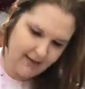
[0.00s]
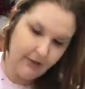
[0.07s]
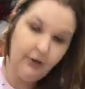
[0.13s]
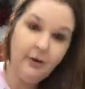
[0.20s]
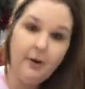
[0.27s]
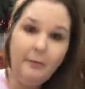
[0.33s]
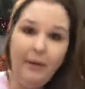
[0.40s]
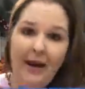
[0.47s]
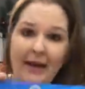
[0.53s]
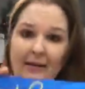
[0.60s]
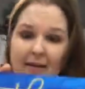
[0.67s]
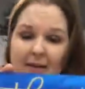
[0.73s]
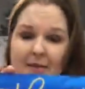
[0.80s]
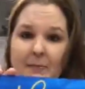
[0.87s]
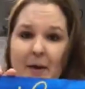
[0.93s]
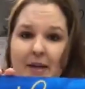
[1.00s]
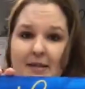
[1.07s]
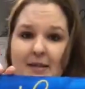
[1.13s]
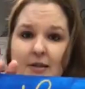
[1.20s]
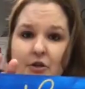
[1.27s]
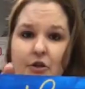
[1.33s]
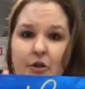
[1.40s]
and you can paint these
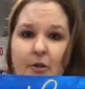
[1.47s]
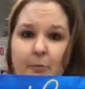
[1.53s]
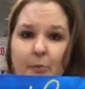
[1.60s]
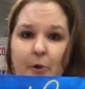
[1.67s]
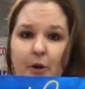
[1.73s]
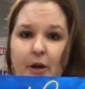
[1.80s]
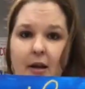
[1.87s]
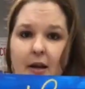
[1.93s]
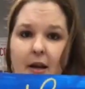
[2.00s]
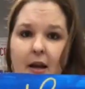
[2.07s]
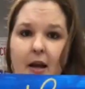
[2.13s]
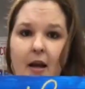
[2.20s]
bases, you can put